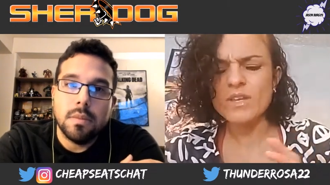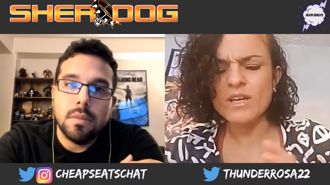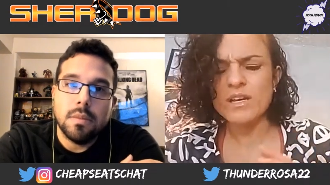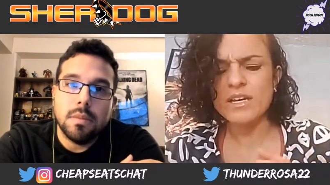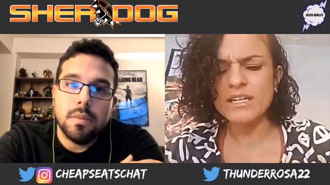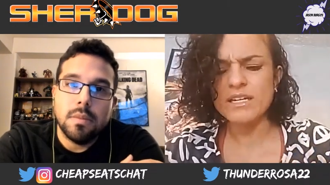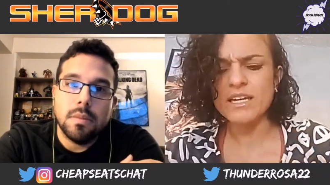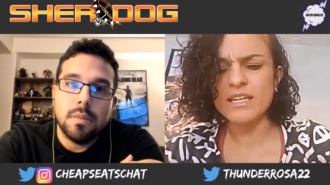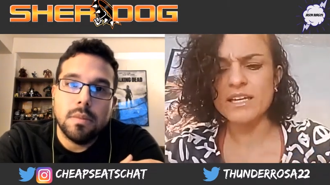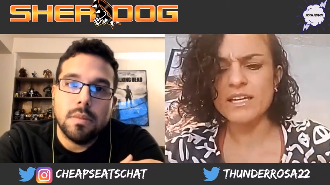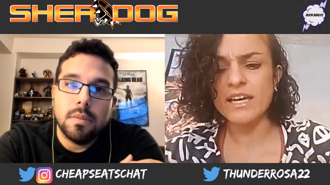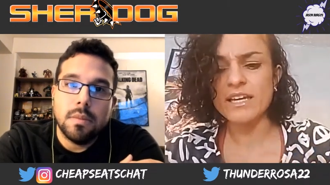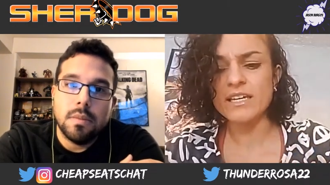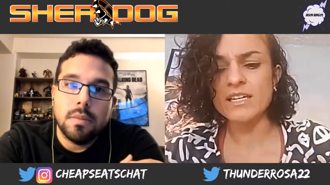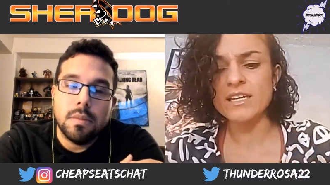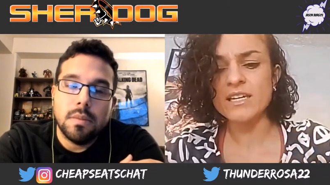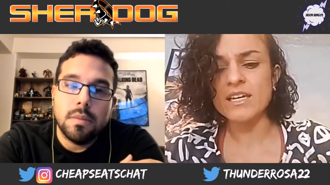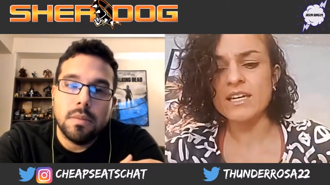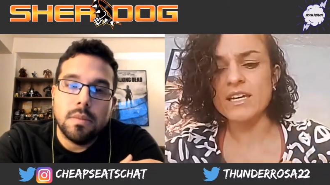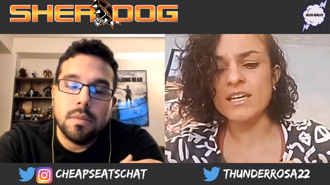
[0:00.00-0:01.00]
Speaker 1: in L A,
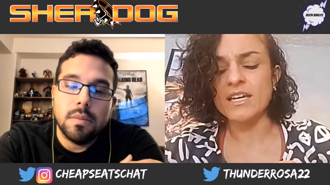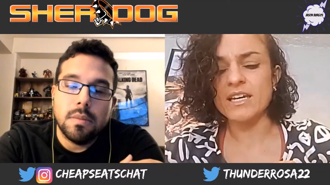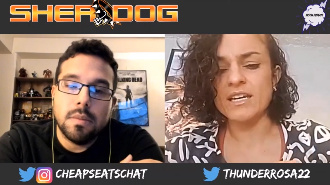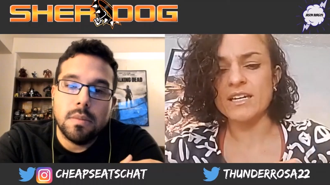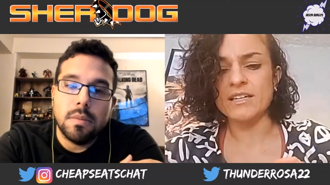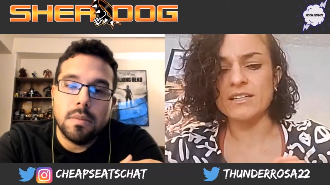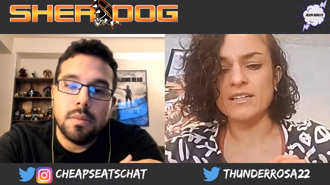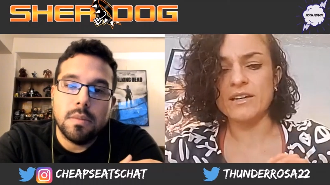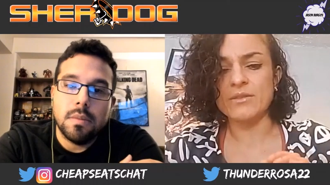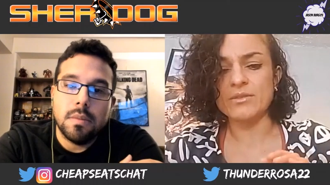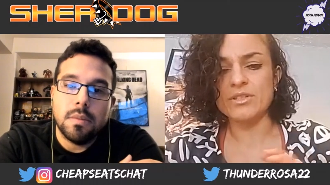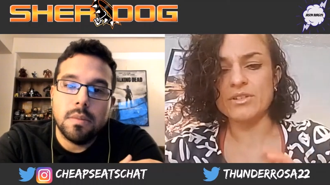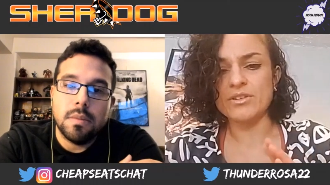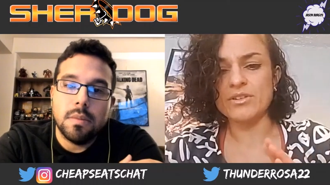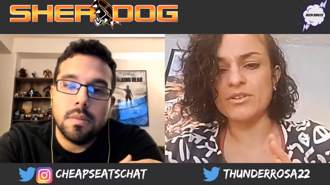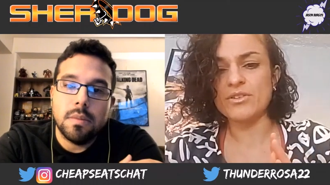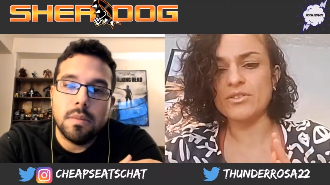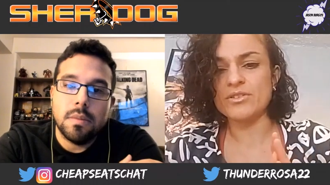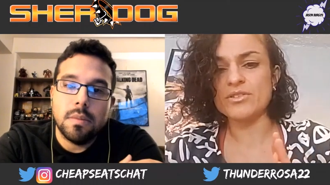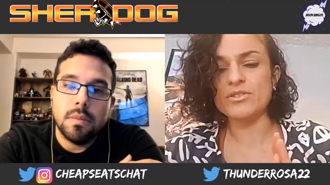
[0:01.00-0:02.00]
and I was
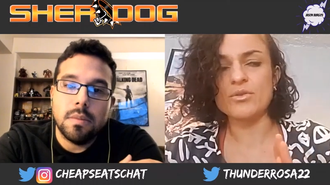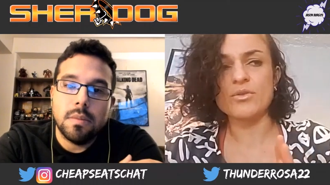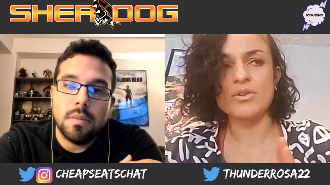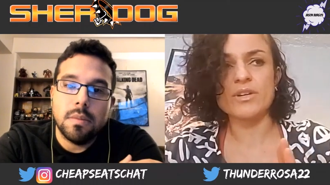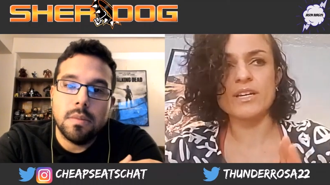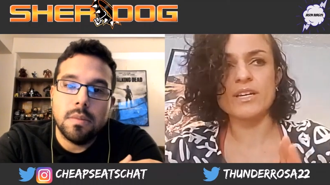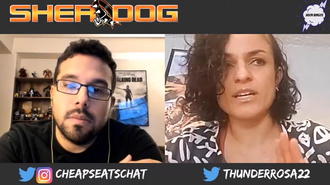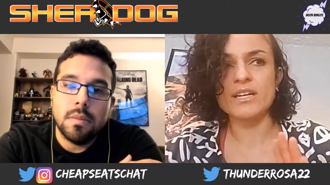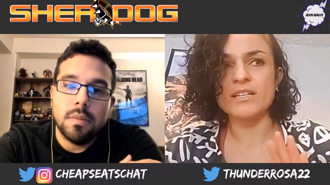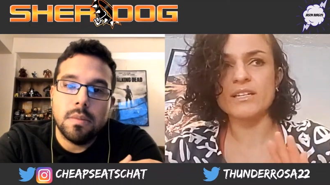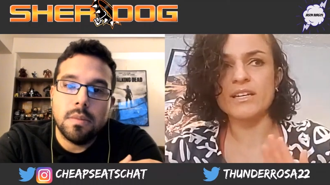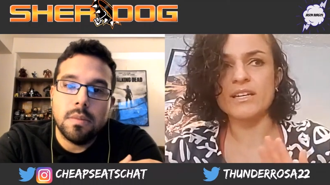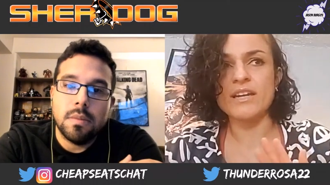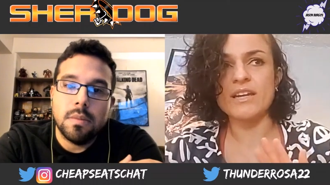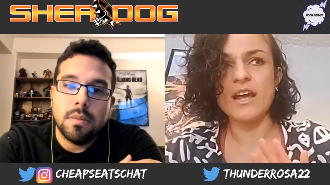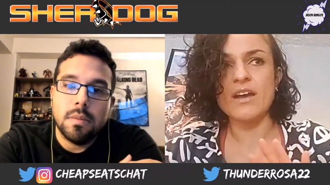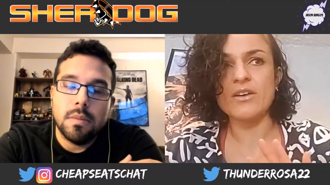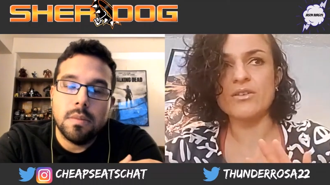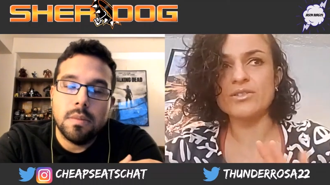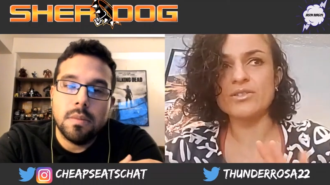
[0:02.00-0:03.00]
hearing her story, and, and
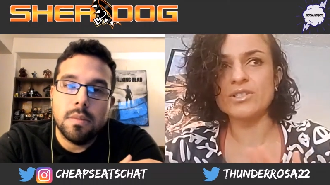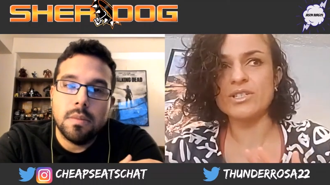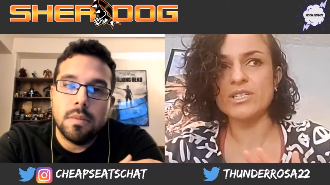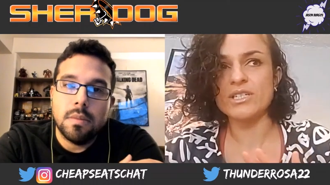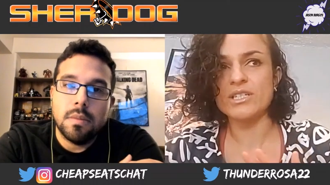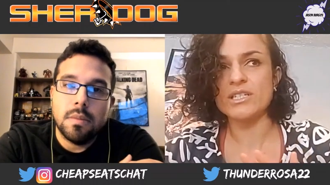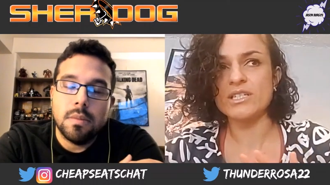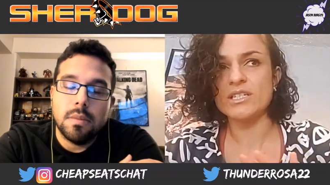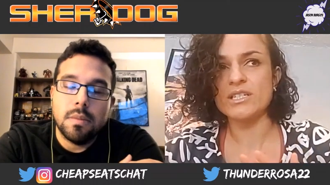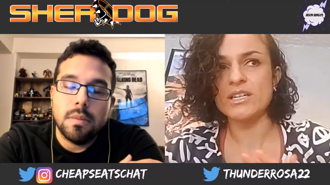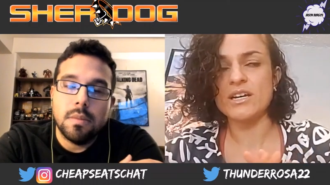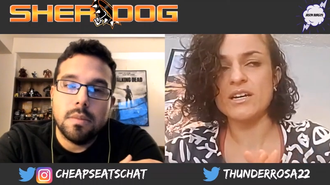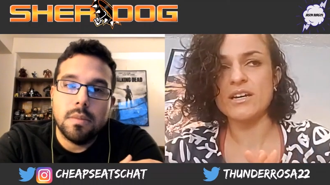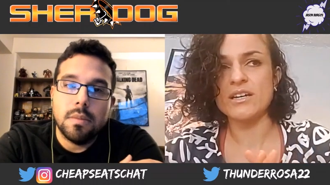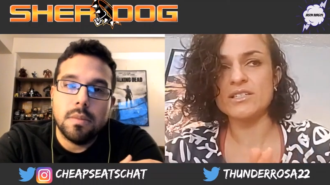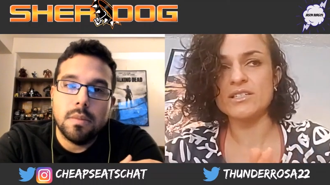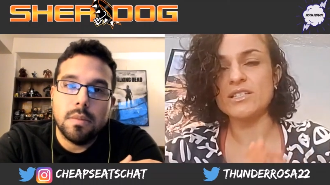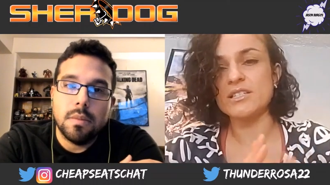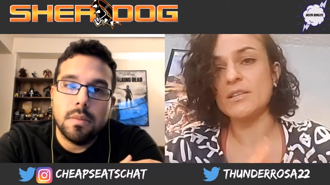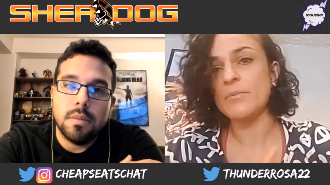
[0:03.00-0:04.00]
now she uh,
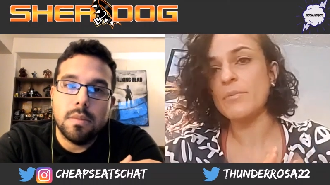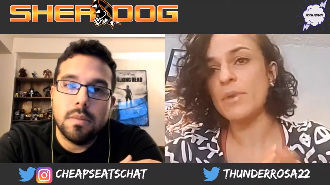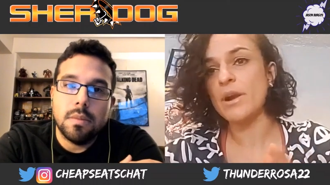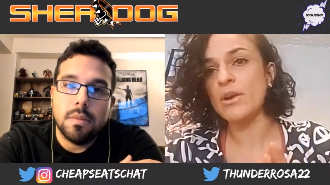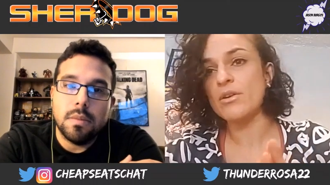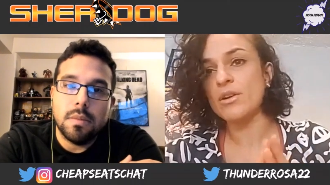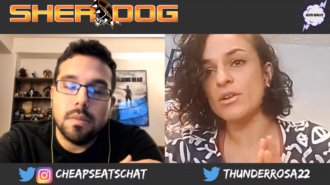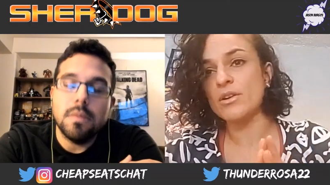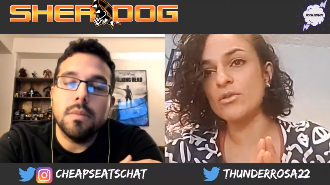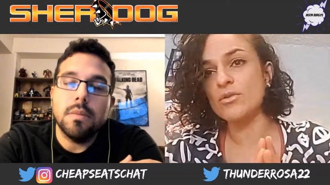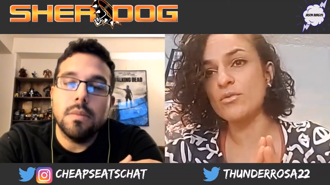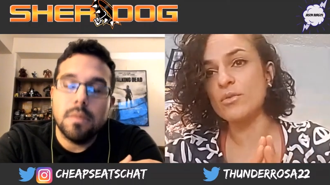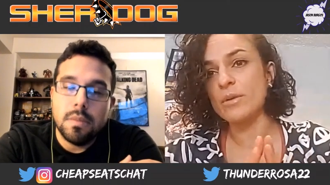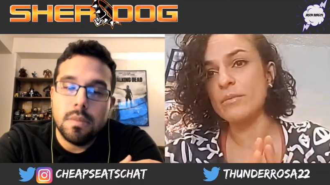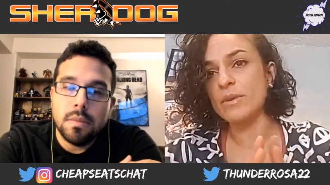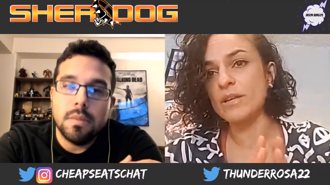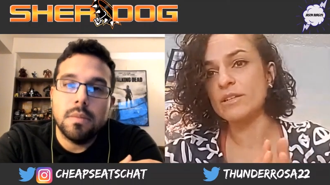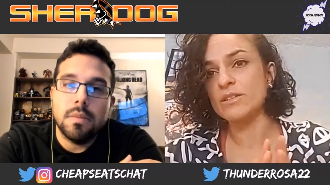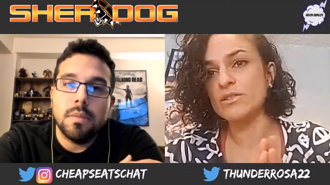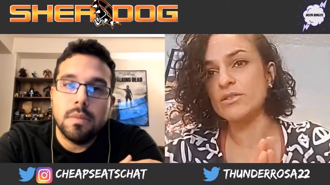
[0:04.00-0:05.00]
she's empowering other
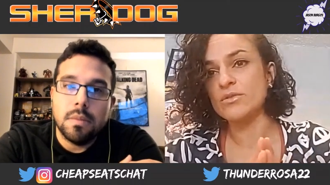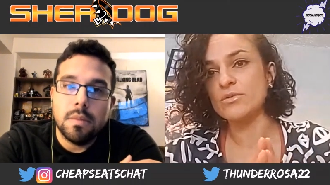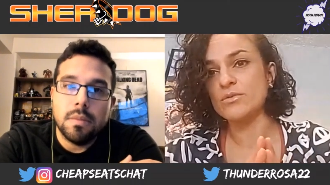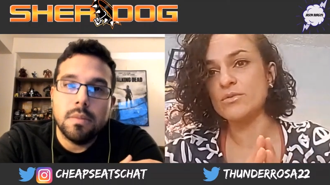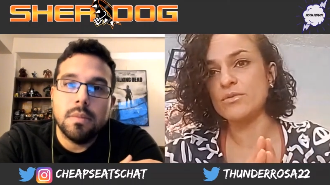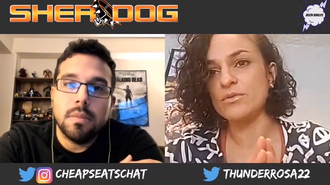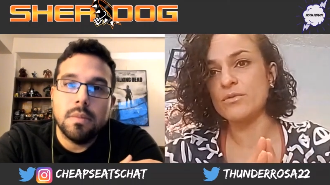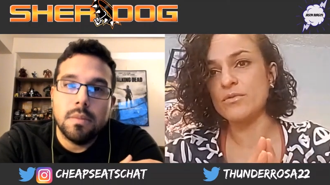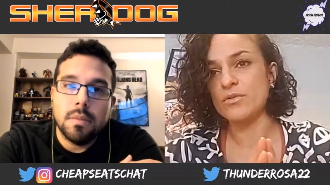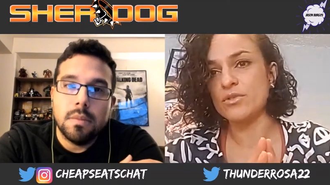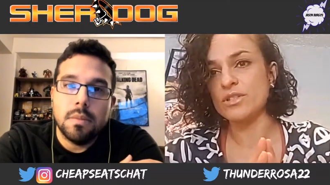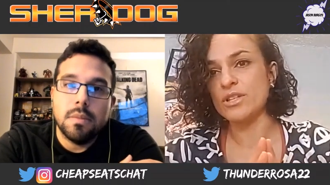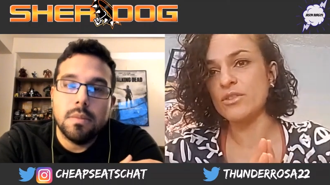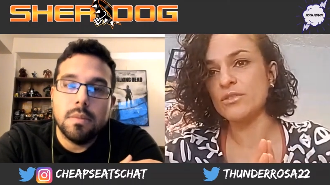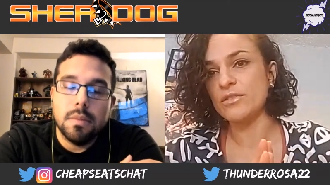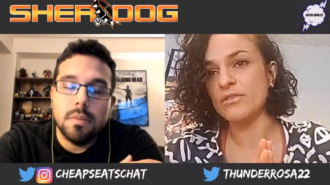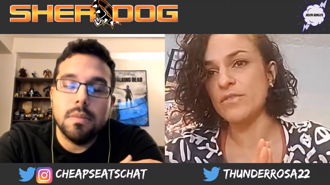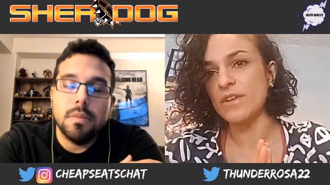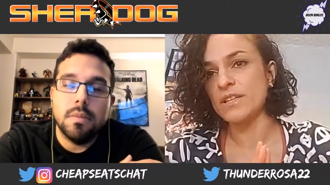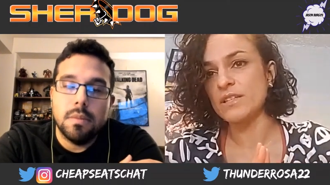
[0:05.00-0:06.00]
women to for
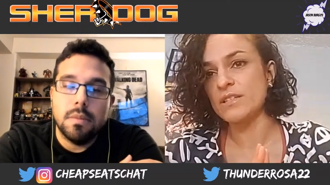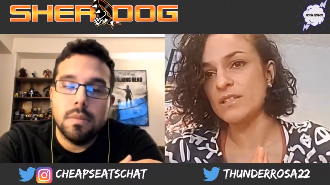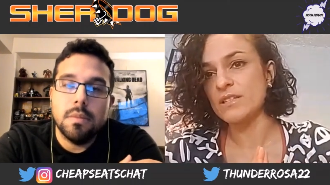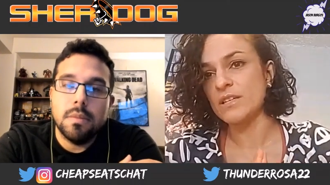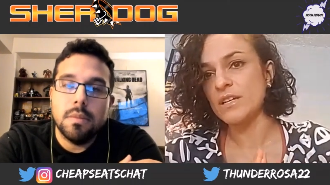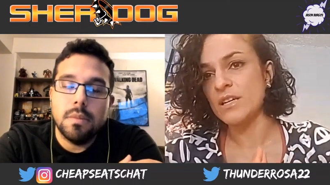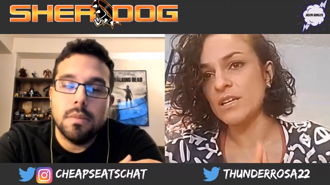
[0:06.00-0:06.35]
self-defense, mm.